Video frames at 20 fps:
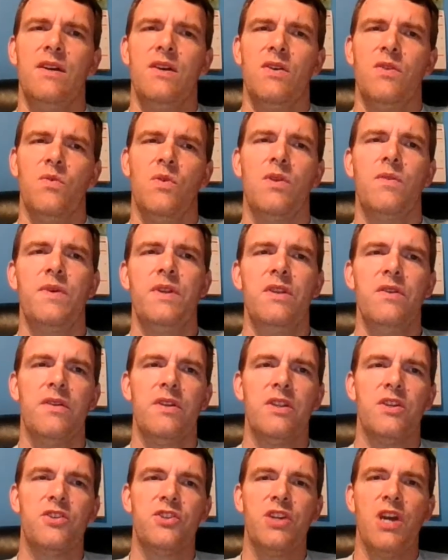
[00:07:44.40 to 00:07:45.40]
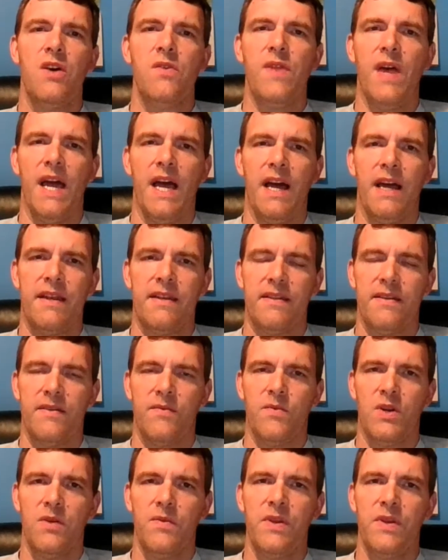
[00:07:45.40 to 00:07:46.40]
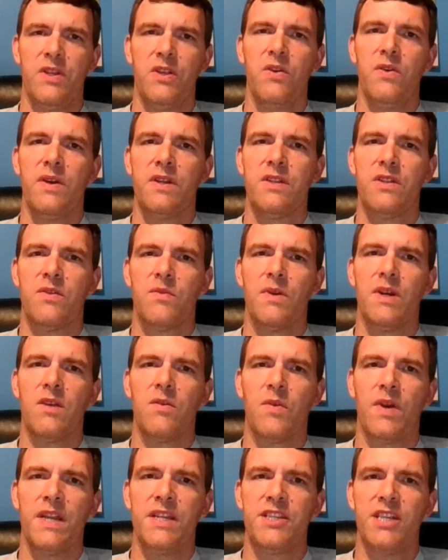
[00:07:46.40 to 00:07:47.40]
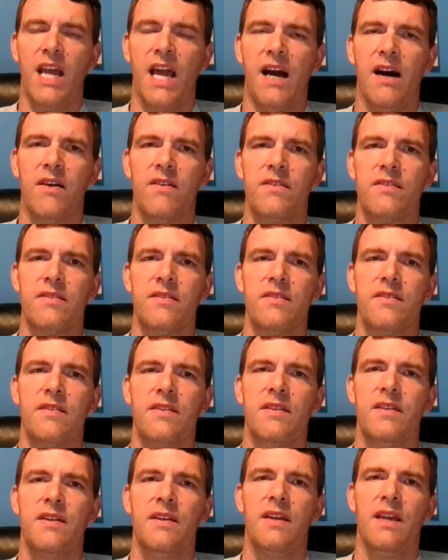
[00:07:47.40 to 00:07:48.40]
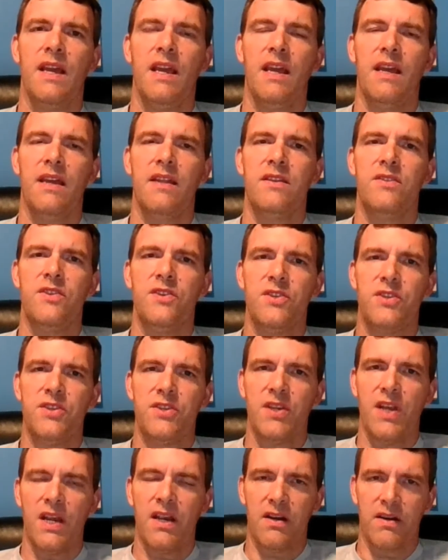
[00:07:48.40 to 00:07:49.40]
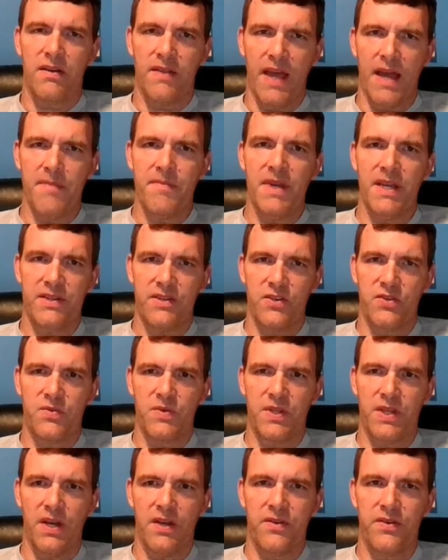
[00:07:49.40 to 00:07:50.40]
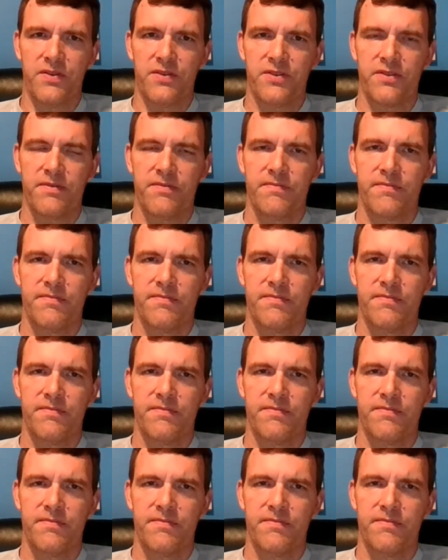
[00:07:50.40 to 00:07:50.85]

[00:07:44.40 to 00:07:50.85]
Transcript: what are we doing to show that? And what are we doing to really reach out and to share that message with others?